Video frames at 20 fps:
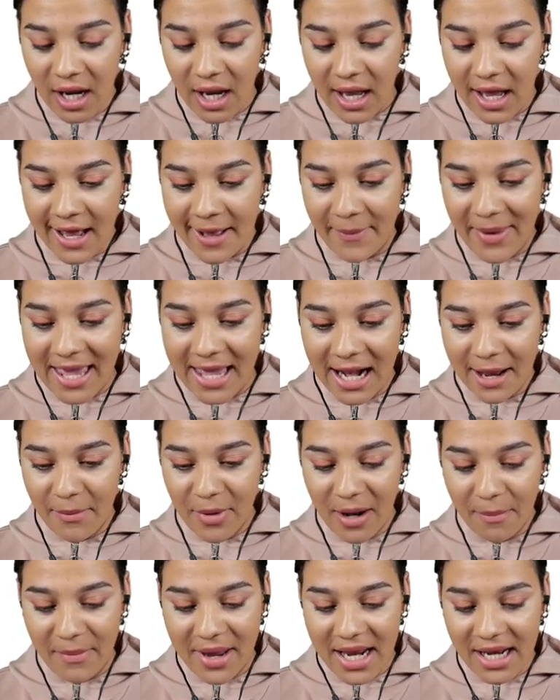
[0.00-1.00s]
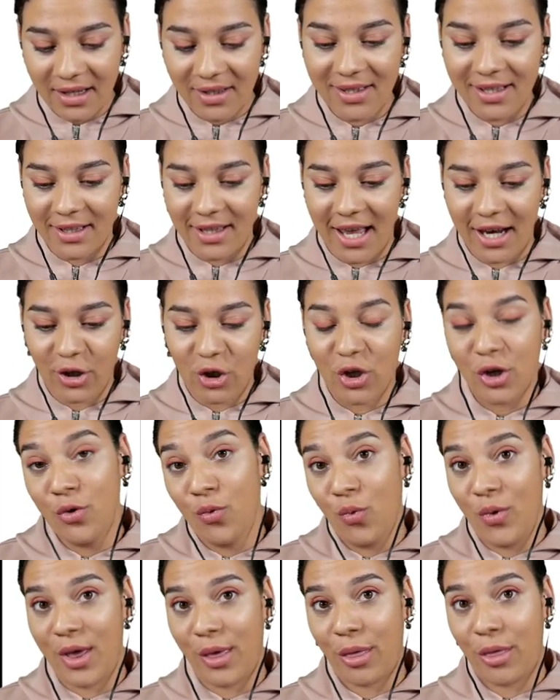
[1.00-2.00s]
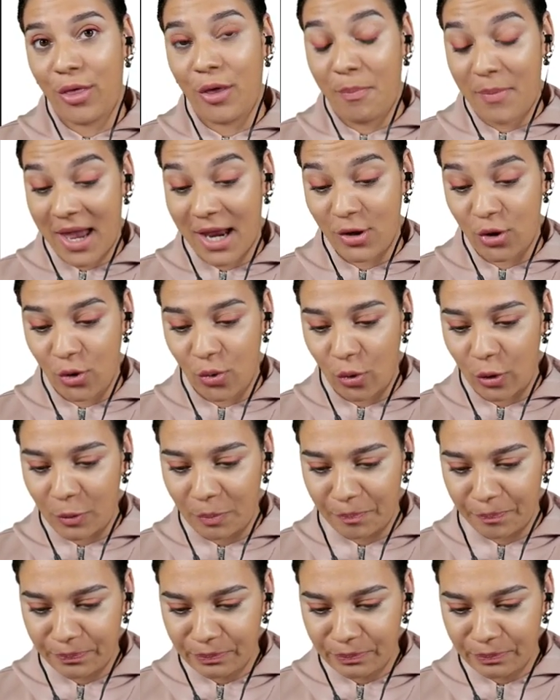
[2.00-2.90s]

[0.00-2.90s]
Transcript: um, and I'm going to make a selection with the pen tool.